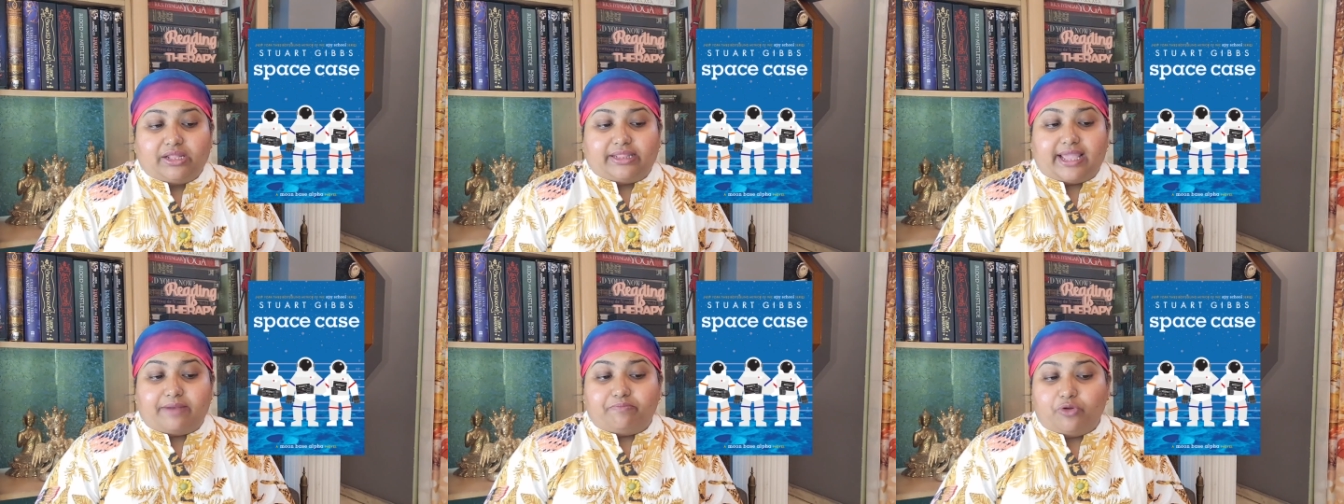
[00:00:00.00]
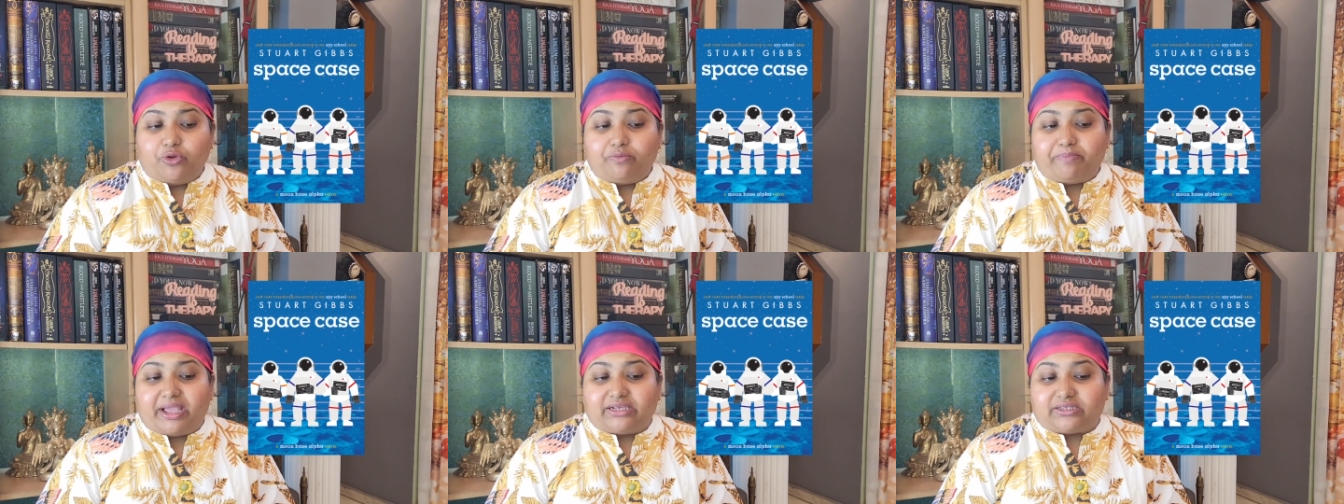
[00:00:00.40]
Then
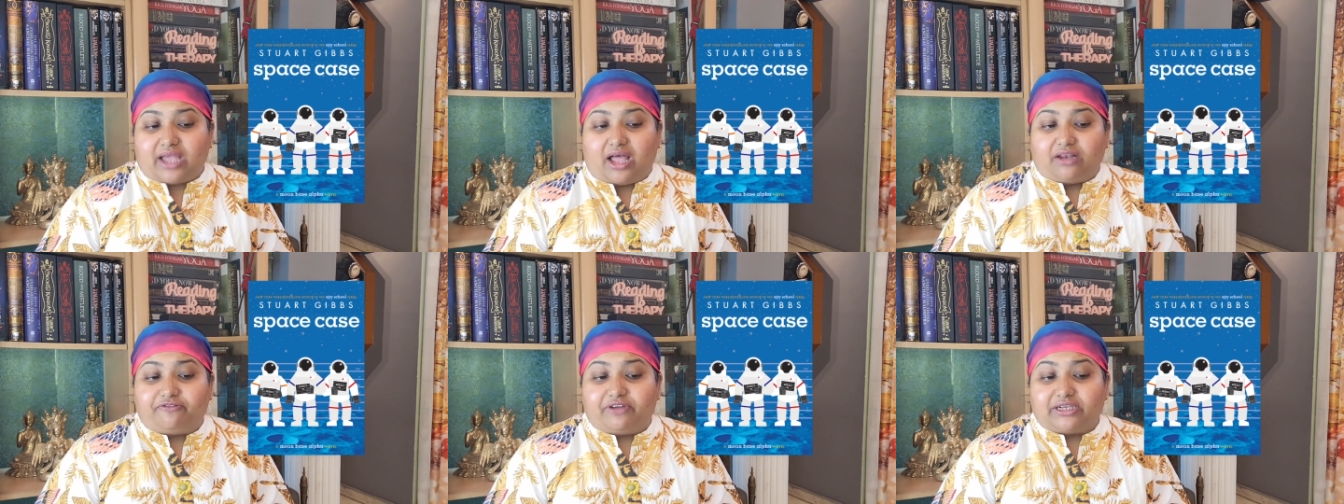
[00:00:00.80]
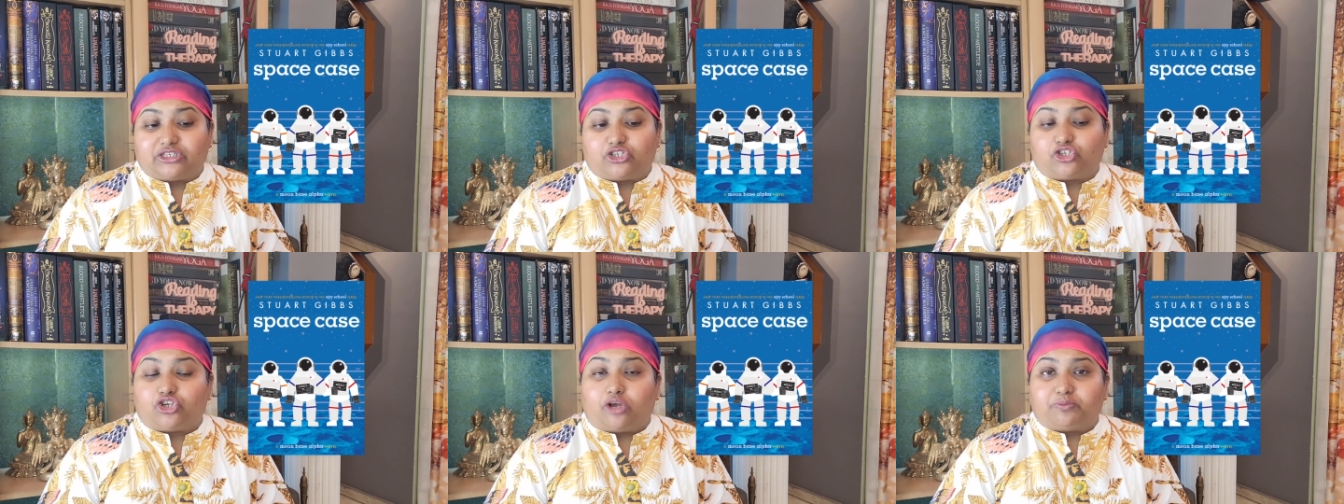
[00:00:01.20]
Moonbase
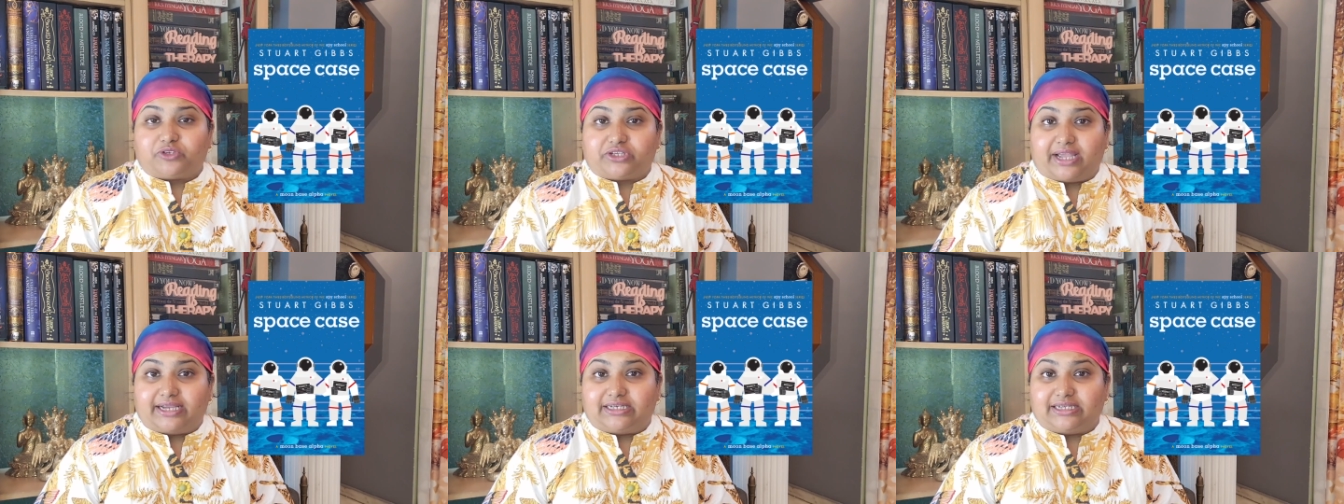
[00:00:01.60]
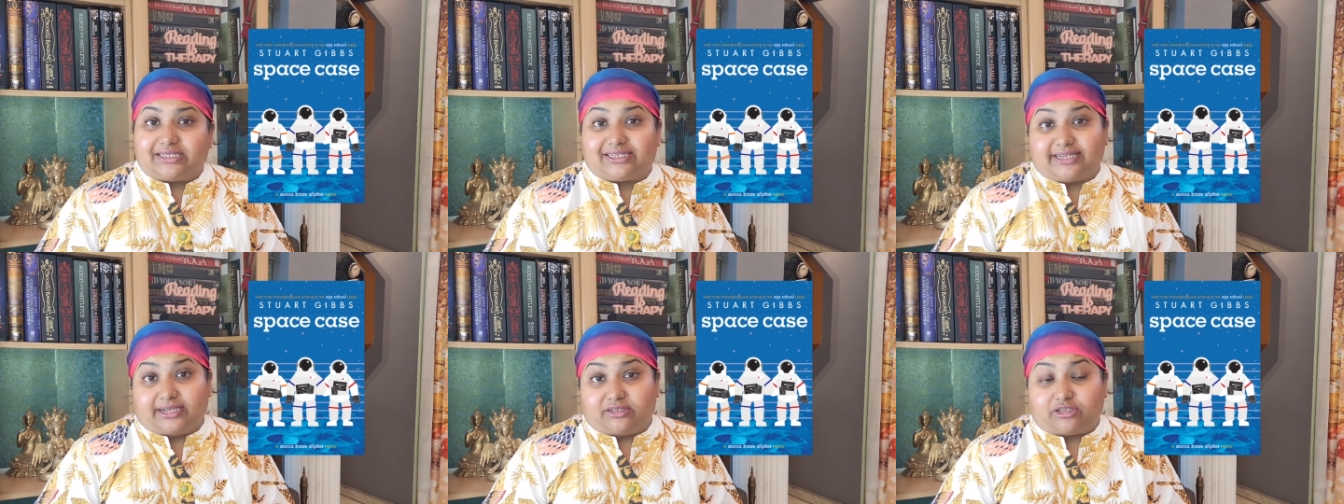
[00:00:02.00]
Alpha's top
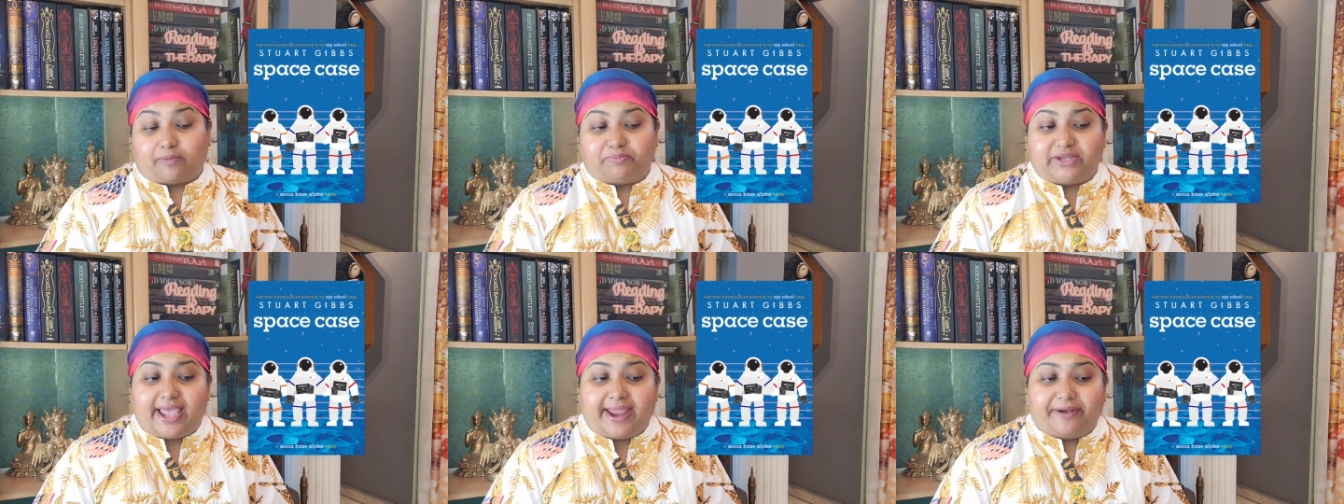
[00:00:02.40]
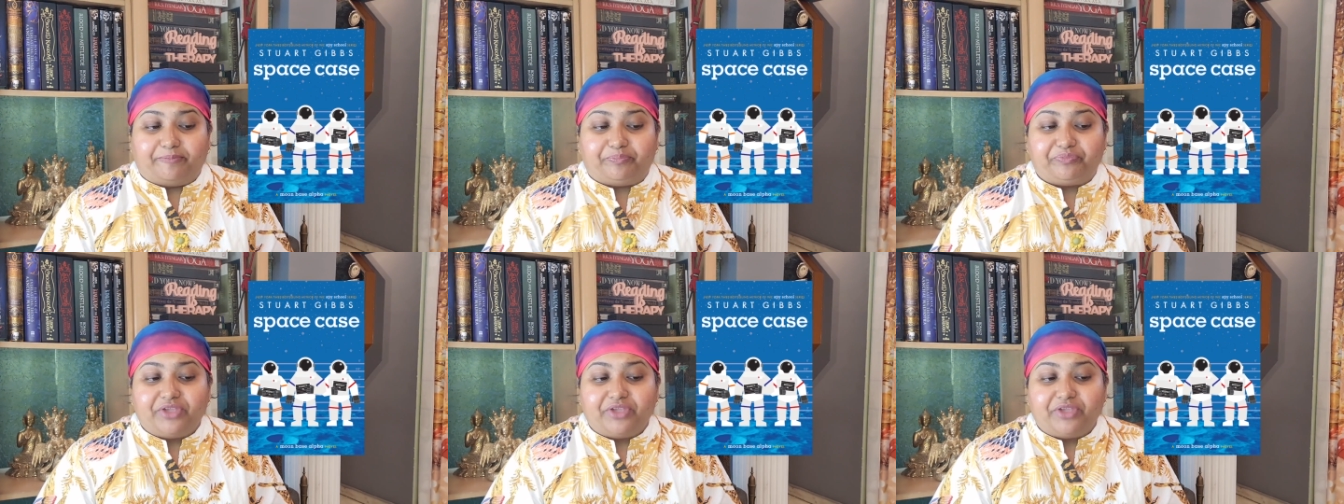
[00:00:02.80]
scientist turns up dead.